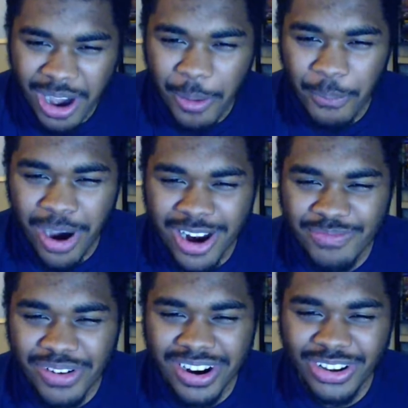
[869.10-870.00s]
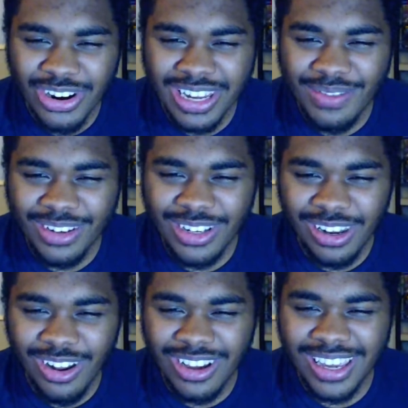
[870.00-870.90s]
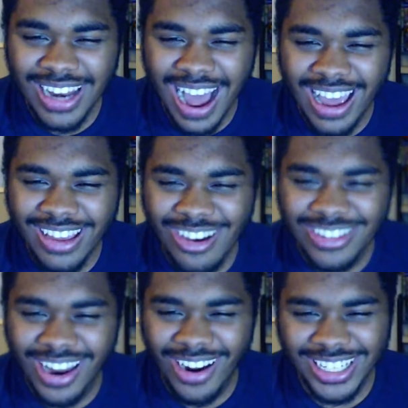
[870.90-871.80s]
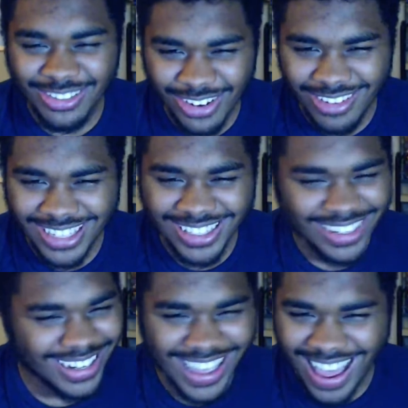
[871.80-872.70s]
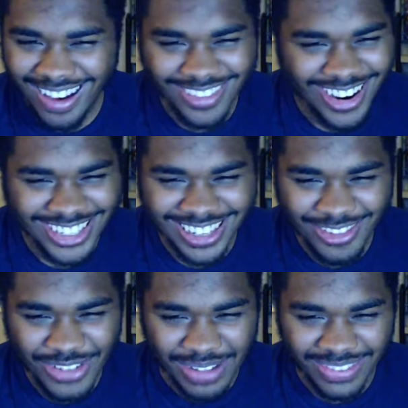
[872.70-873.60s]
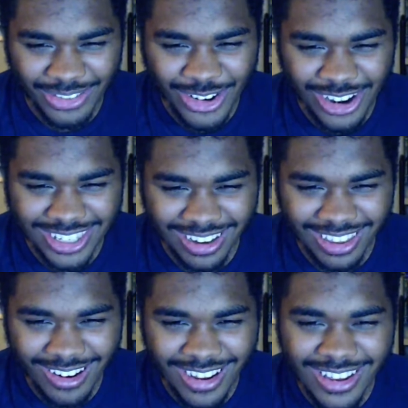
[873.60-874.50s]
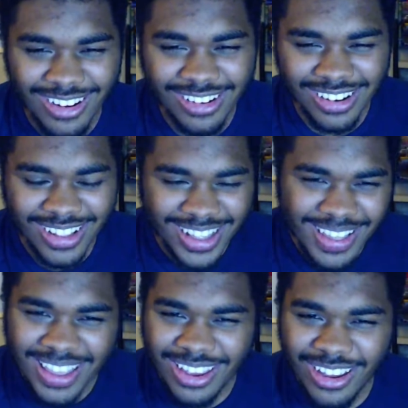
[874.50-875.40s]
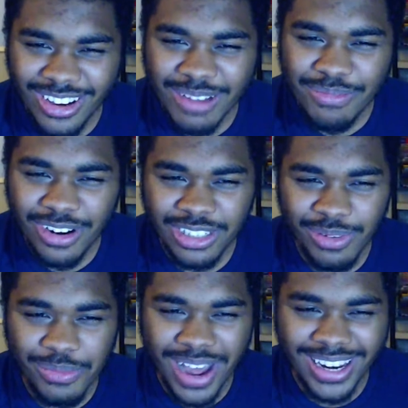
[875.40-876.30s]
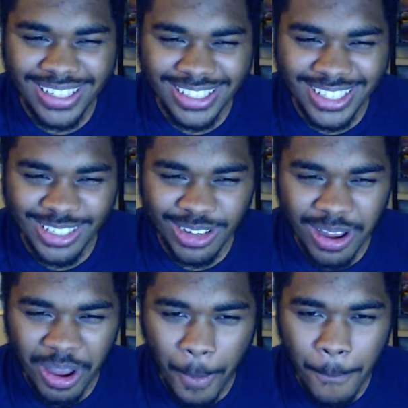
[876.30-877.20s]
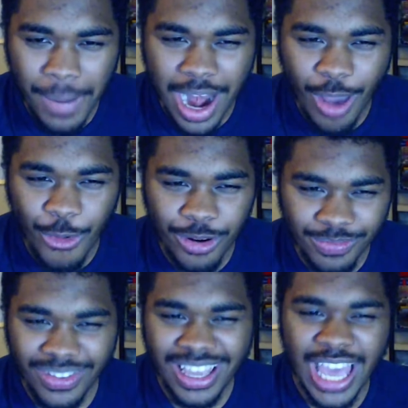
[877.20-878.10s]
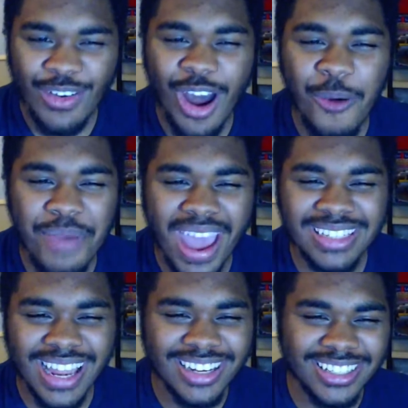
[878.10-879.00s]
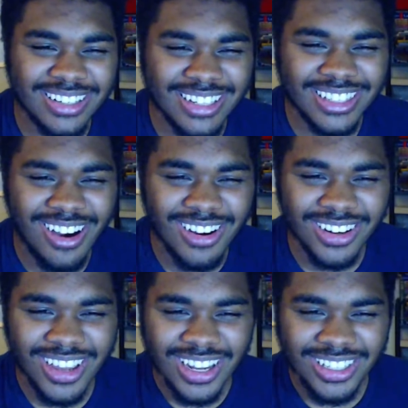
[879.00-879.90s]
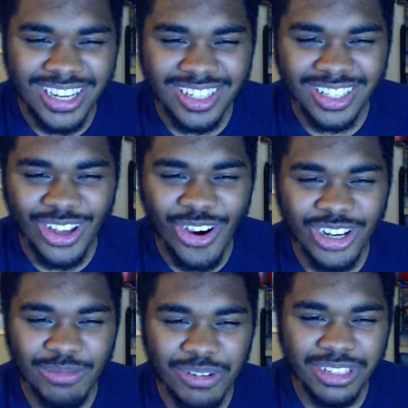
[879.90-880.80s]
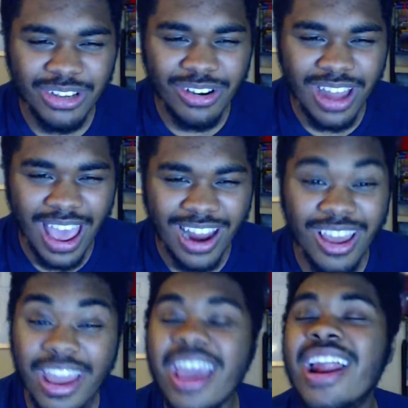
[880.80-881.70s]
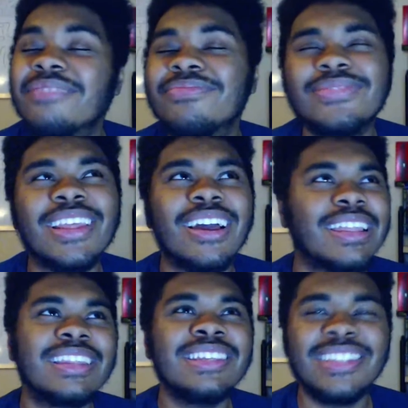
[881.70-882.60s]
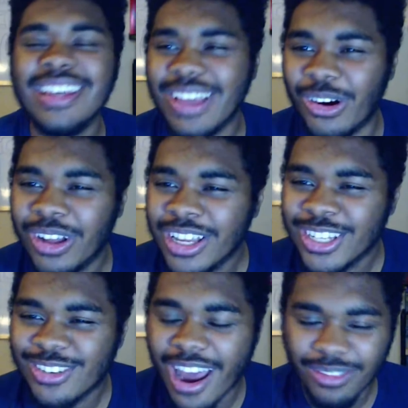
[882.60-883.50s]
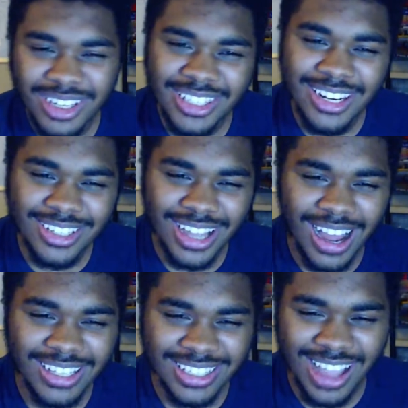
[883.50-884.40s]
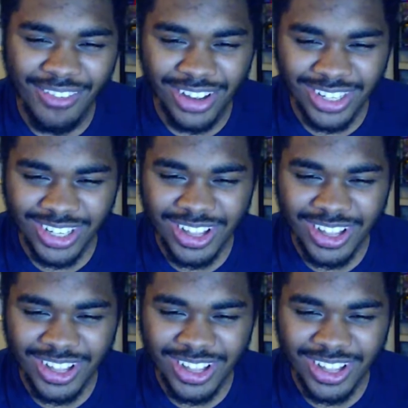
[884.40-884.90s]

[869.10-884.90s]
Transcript: Punpun couldn't even look in Aiko's direction for the rest of the day. Yeah, of course not, fam. Of course not. Your young impressionable mind is just blown. If you don't pay attention to the song, teacher's going to put you in a head. These teachers are savage.